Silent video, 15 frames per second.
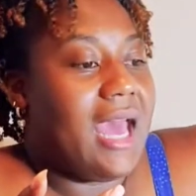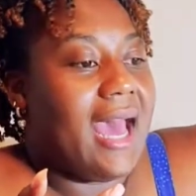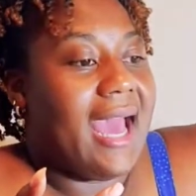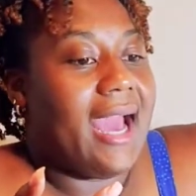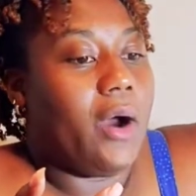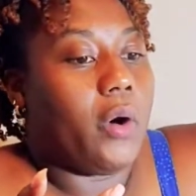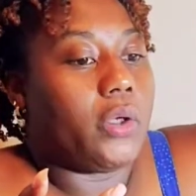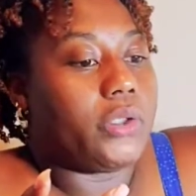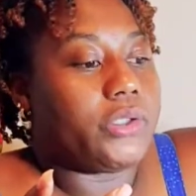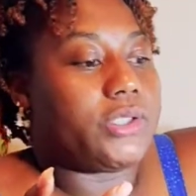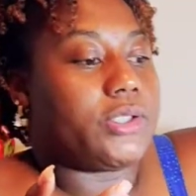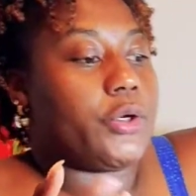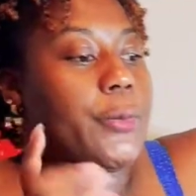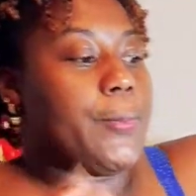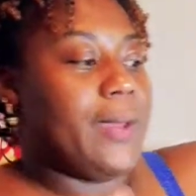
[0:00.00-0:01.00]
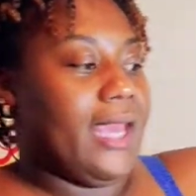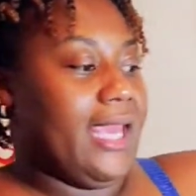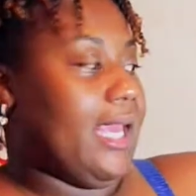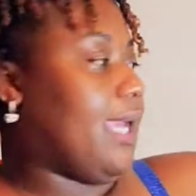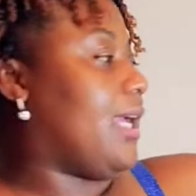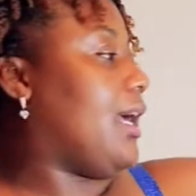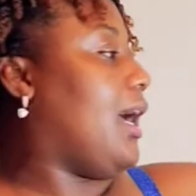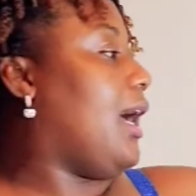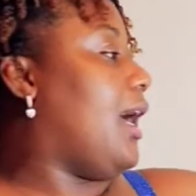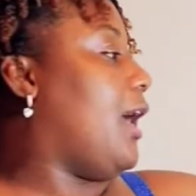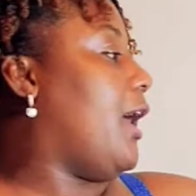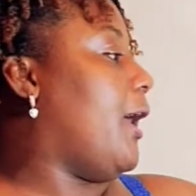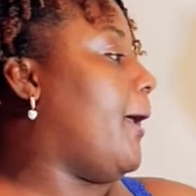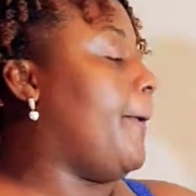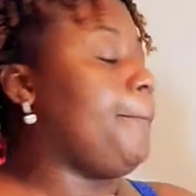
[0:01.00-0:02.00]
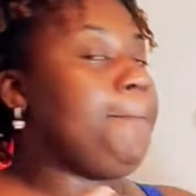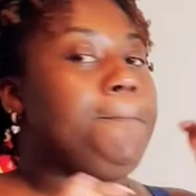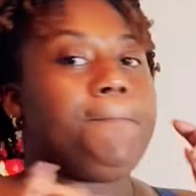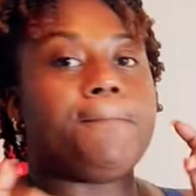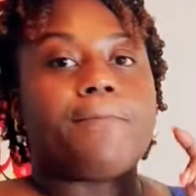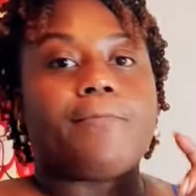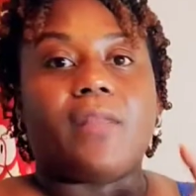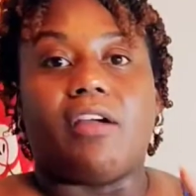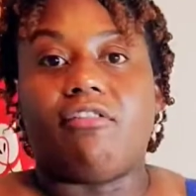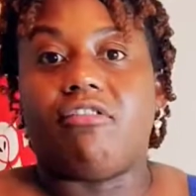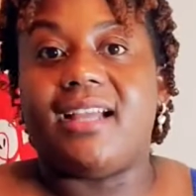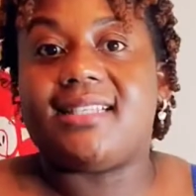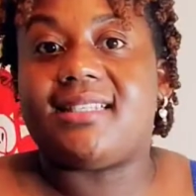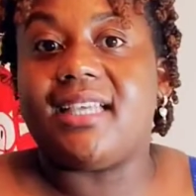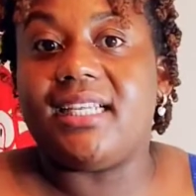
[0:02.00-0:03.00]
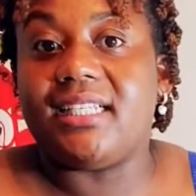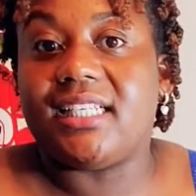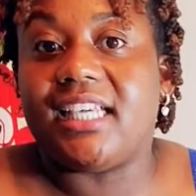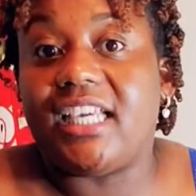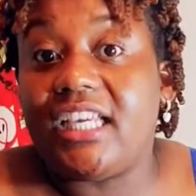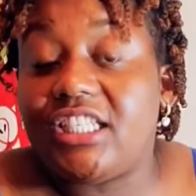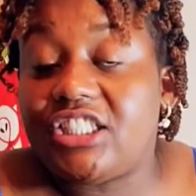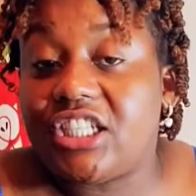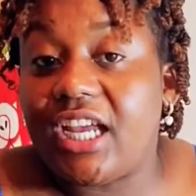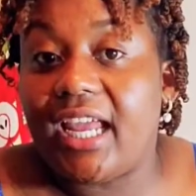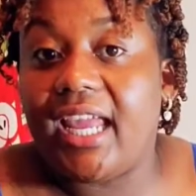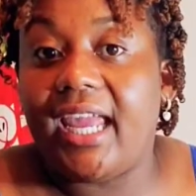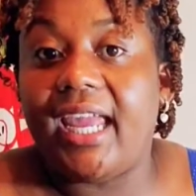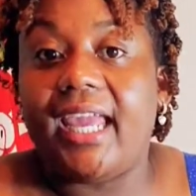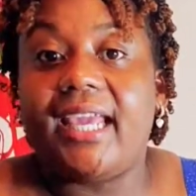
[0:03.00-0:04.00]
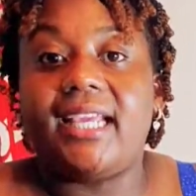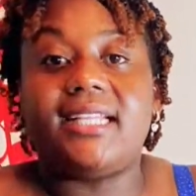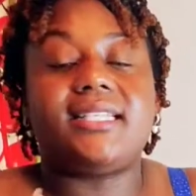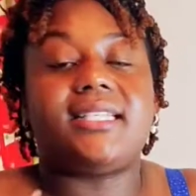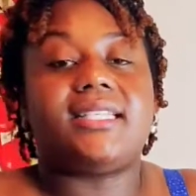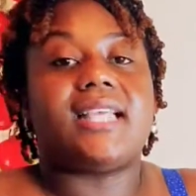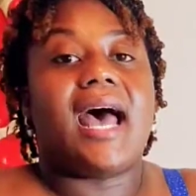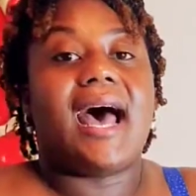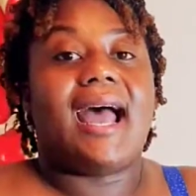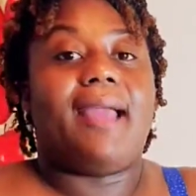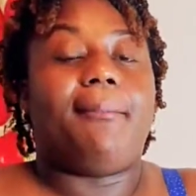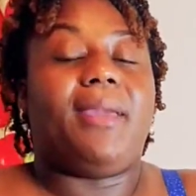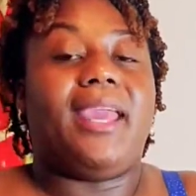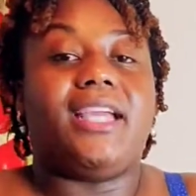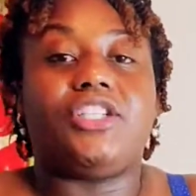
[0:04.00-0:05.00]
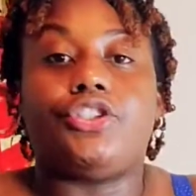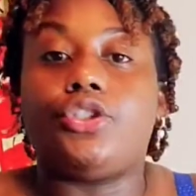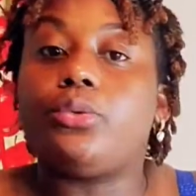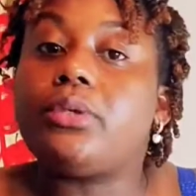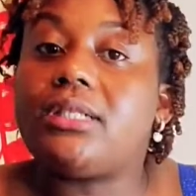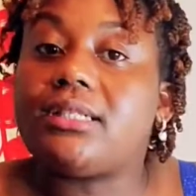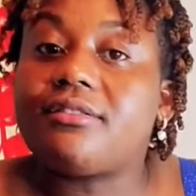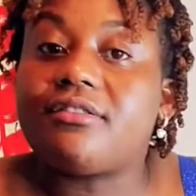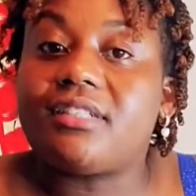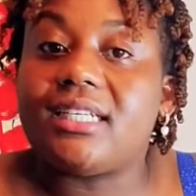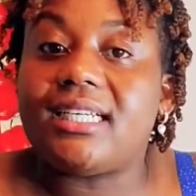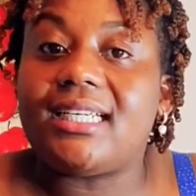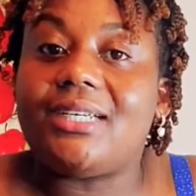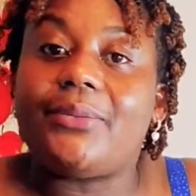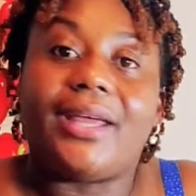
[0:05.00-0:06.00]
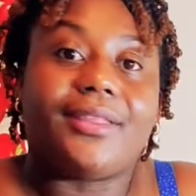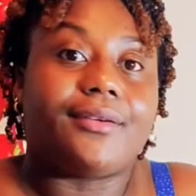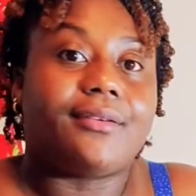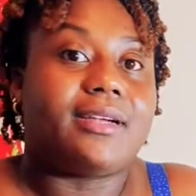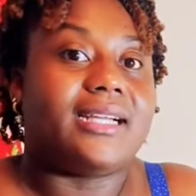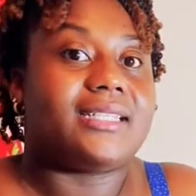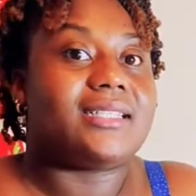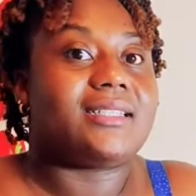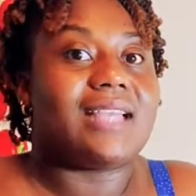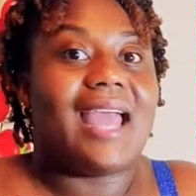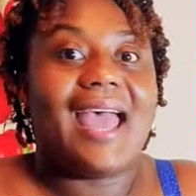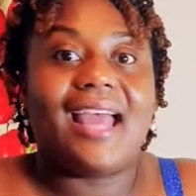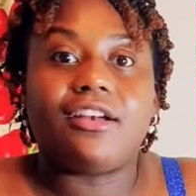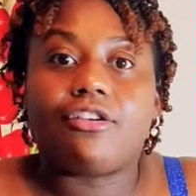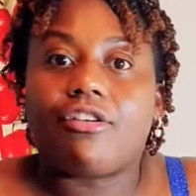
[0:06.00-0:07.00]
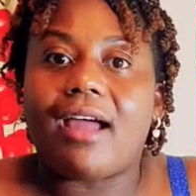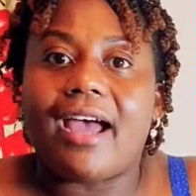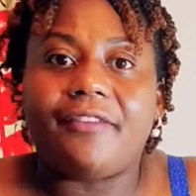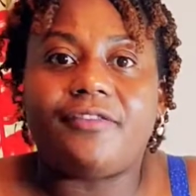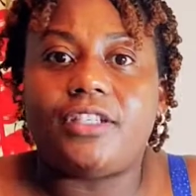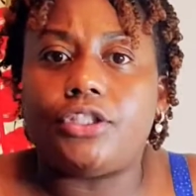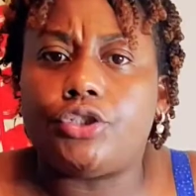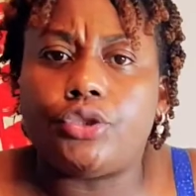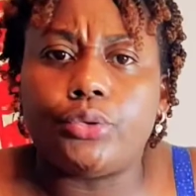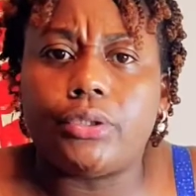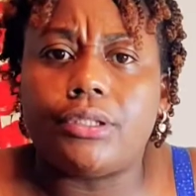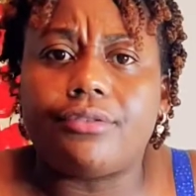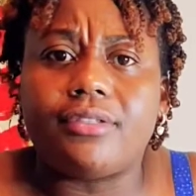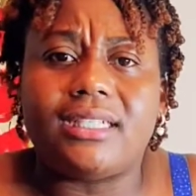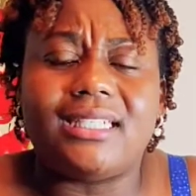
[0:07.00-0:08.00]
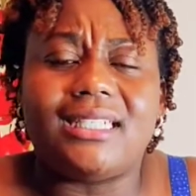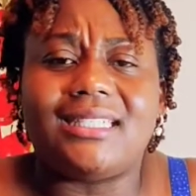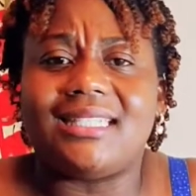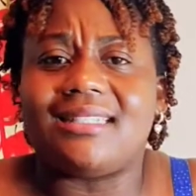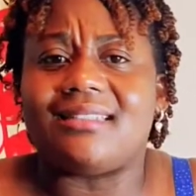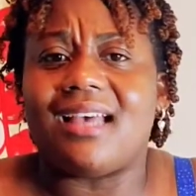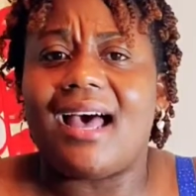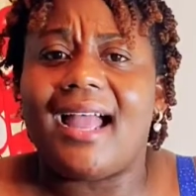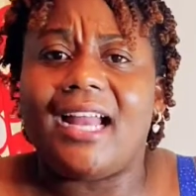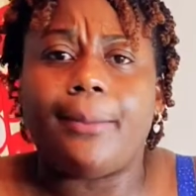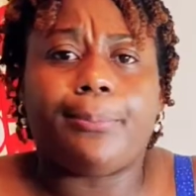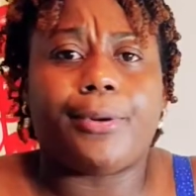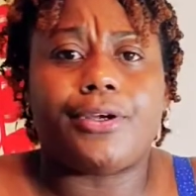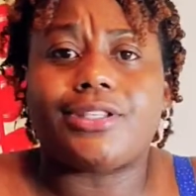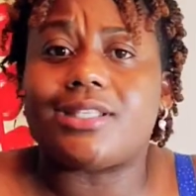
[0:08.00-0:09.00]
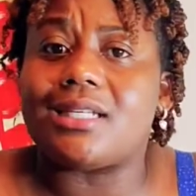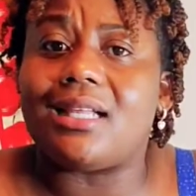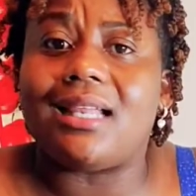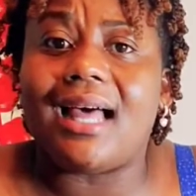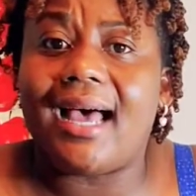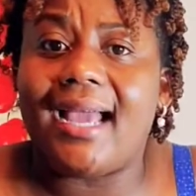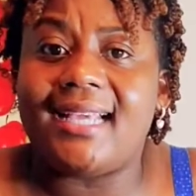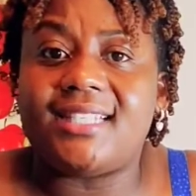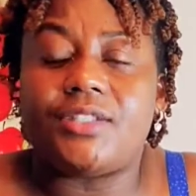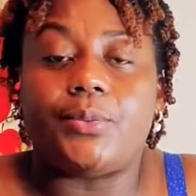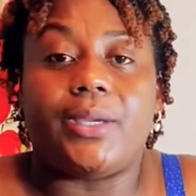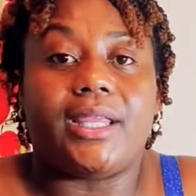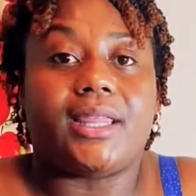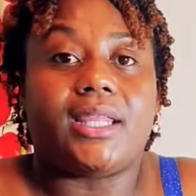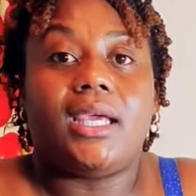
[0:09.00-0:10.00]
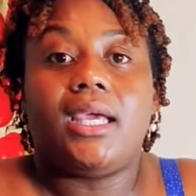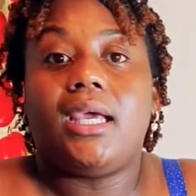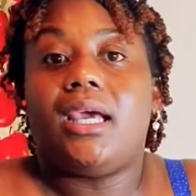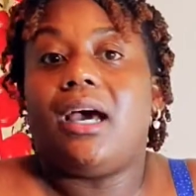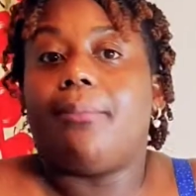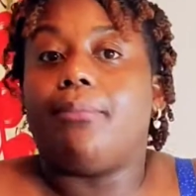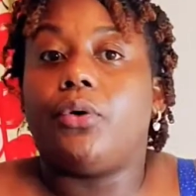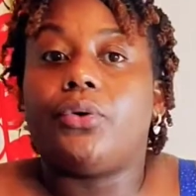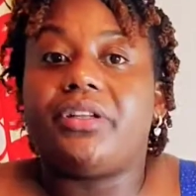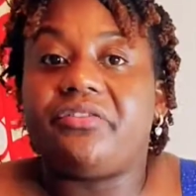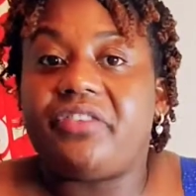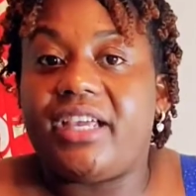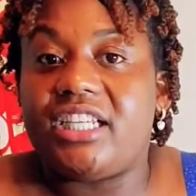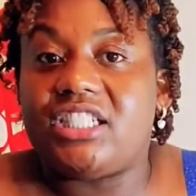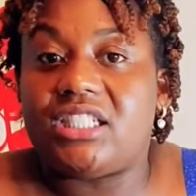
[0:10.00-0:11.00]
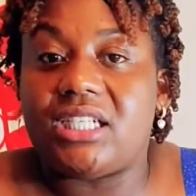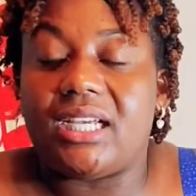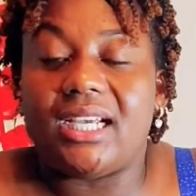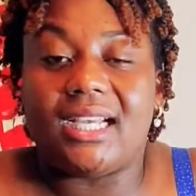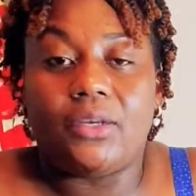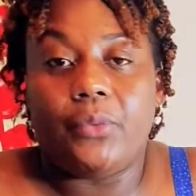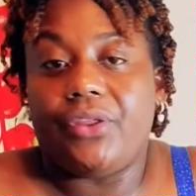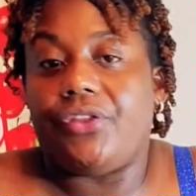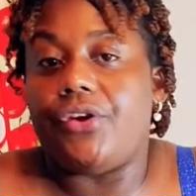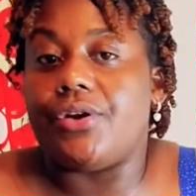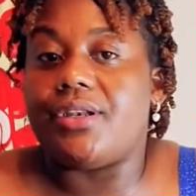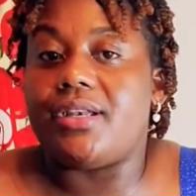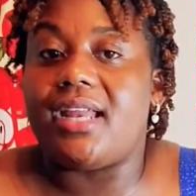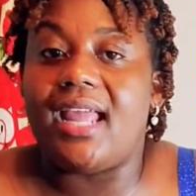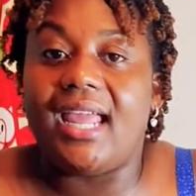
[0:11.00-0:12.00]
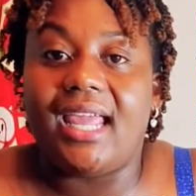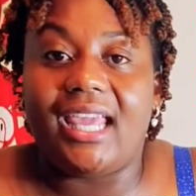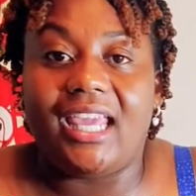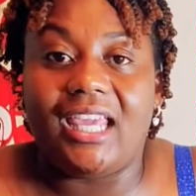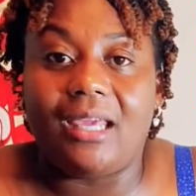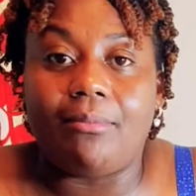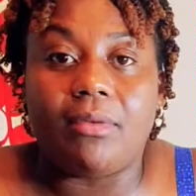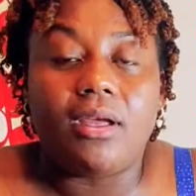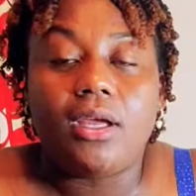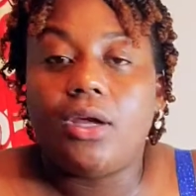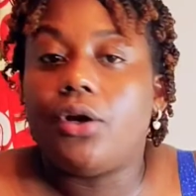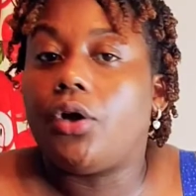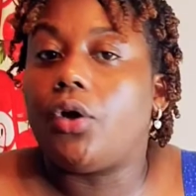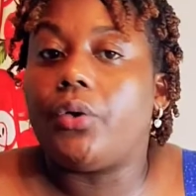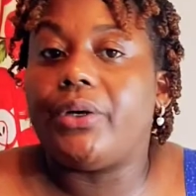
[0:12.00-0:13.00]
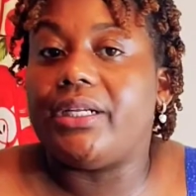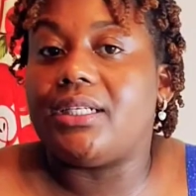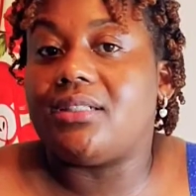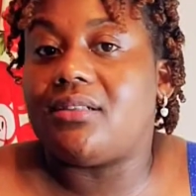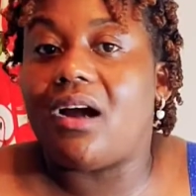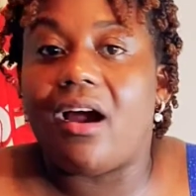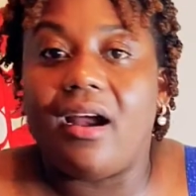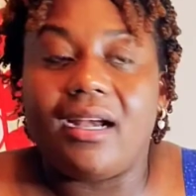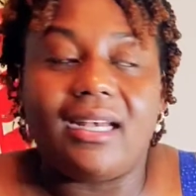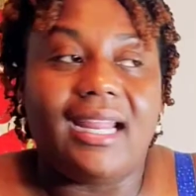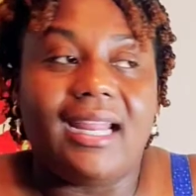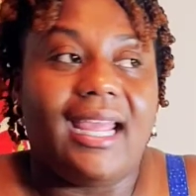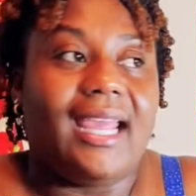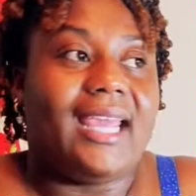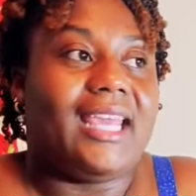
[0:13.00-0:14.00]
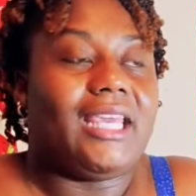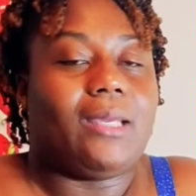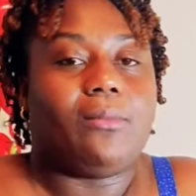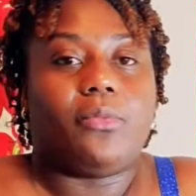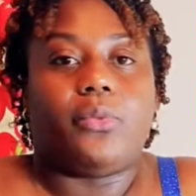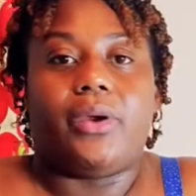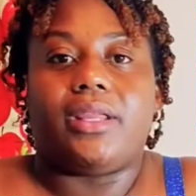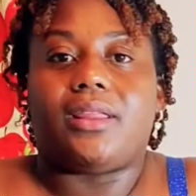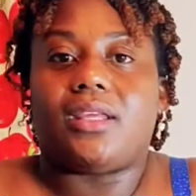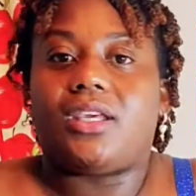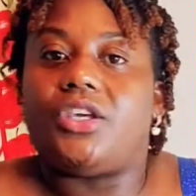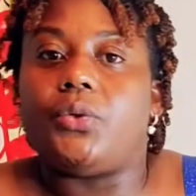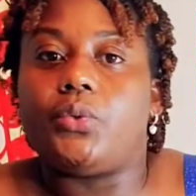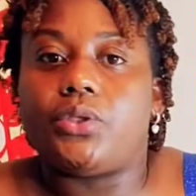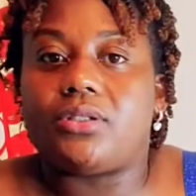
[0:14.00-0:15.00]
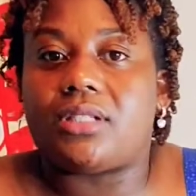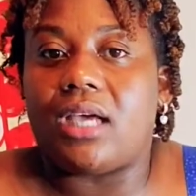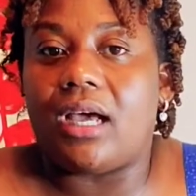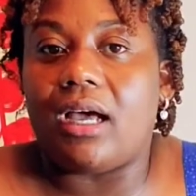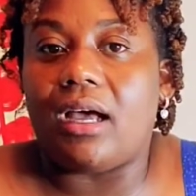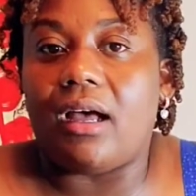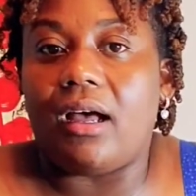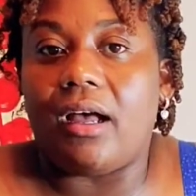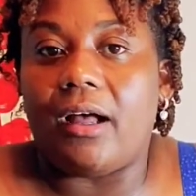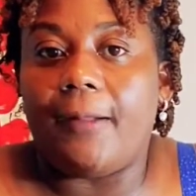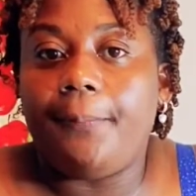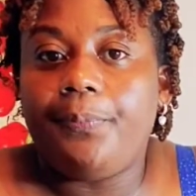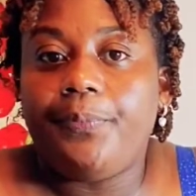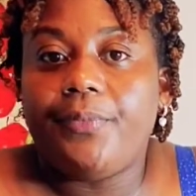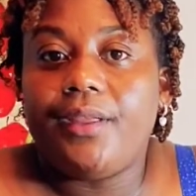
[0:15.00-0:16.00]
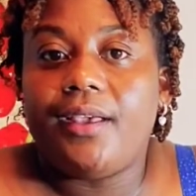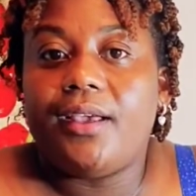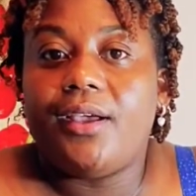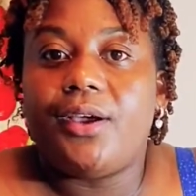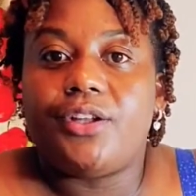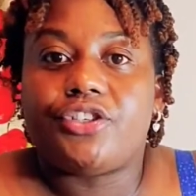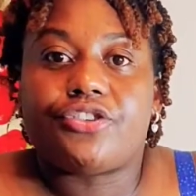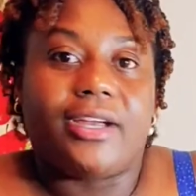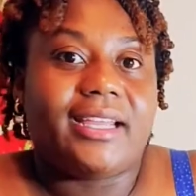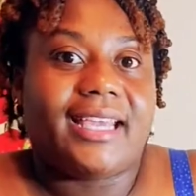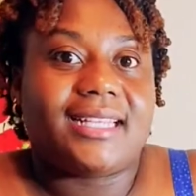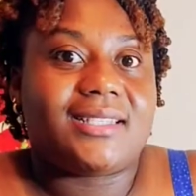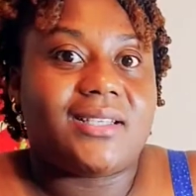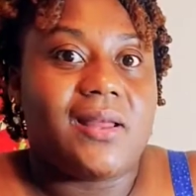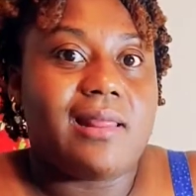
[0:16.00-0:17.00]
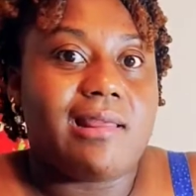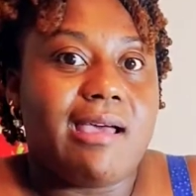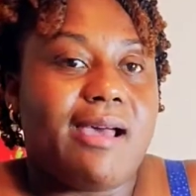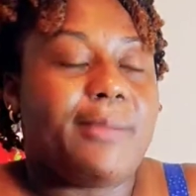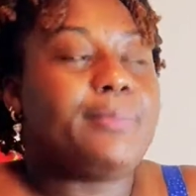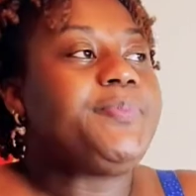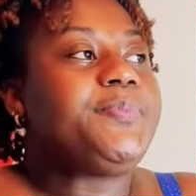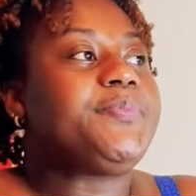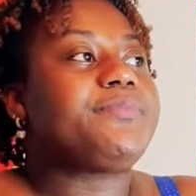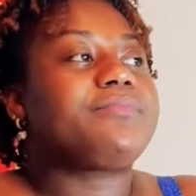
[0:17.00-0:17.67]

I also make resin keychains. I make jewelry, whether it's handcrafted jewelry, designed, personalized with a motivation, with your name, glow in the dark name, with cute trinkets on them.